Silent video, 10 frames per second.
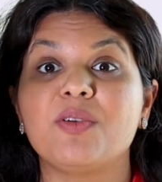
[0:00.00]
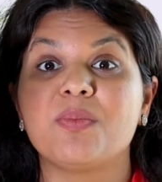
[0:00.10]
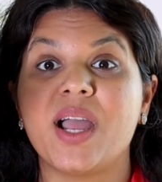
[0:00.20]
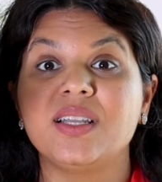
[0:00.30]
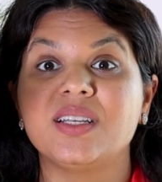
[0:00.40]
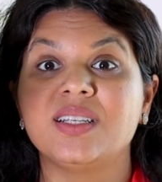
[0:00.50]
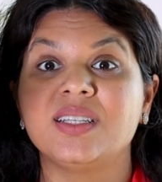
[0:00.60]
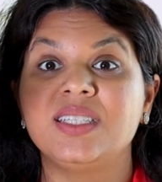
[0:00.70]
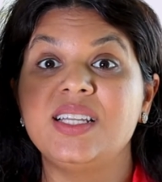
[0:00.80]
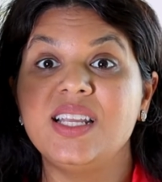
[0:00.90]
reminder,
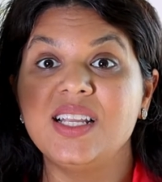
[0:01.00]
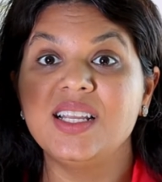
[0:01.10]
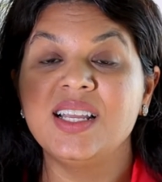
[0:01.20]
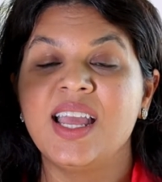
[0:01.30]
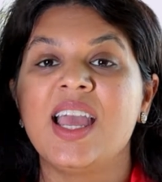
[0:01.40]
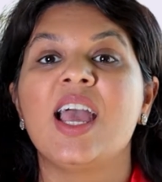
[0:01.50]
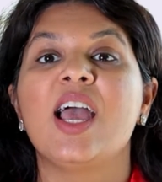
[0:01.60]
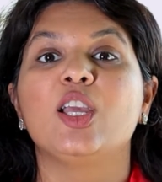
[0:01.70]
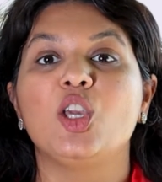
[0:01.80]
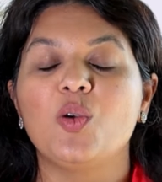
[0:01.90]
ding,
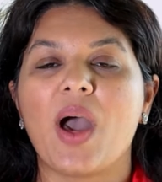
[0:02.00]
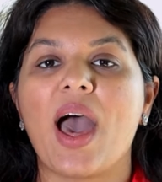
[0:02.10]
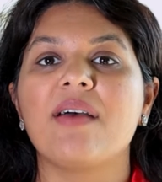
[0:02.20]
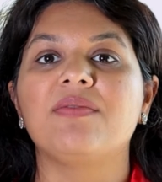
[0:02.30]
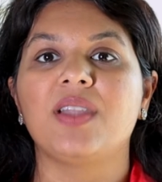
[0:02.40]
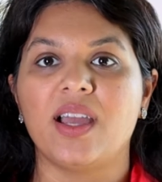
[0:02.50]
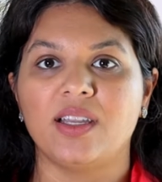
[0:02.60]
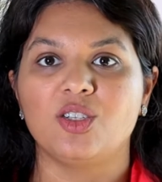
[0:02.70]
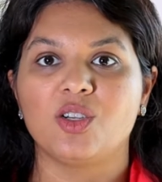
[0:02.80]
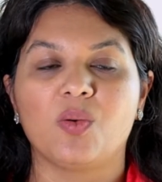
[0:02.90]
you have
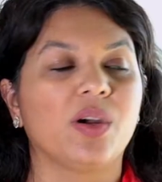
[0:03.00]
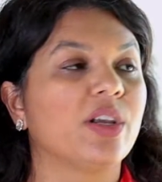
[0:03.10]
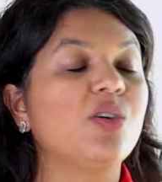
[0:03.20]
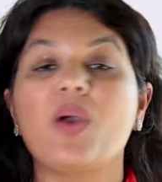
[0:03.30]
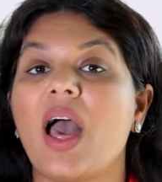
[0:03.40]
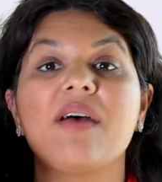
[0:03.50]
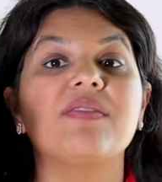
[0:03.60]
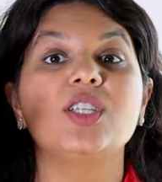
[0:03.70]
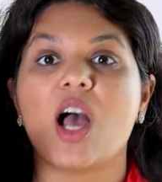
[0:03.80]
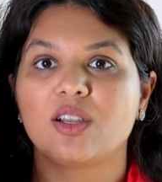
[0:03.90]
lunch or you have
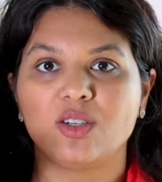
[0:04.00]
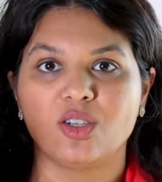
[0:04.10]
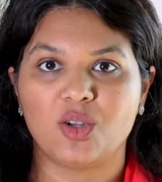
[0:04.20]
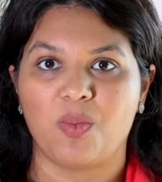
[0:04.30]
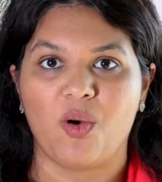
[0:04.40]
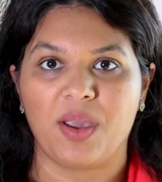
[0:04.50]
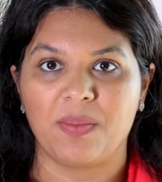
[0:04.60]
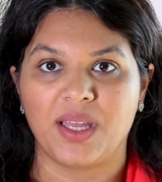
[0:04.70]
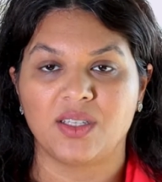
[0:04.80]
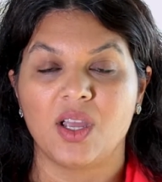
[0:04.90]
a doctor's
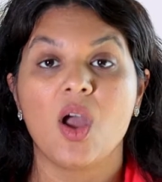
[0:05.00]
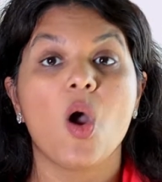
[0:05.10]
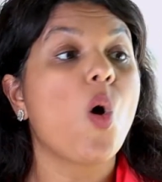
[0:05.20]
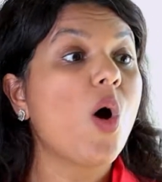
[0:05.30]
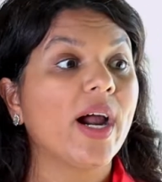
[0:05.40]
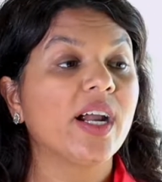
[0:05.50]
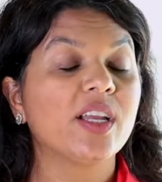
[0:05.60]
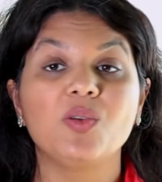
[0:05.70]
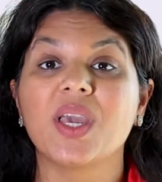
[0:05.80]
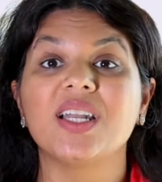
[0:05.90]
appointment or
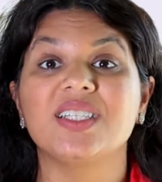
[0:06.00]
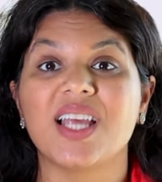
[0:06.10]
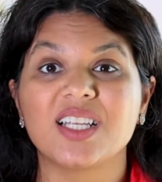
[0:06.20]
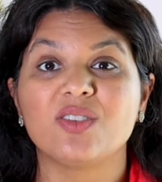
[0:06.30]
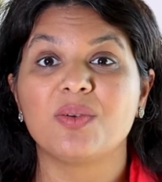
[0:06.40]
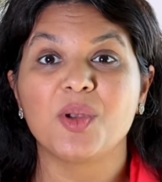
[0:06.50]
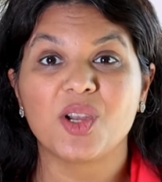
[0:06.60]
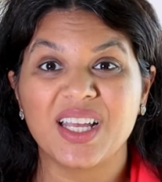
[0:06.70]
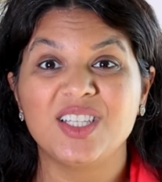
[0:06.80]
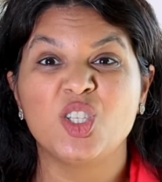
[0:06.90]
you get a text from your
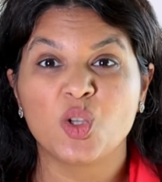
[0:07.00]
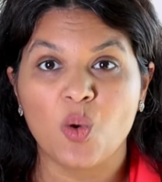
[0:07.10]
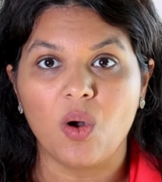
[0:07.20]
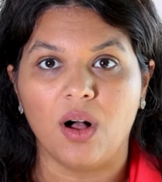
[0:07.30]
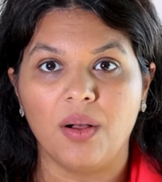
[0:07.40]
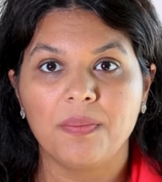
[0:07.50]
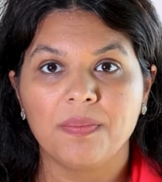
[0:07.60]
kid's school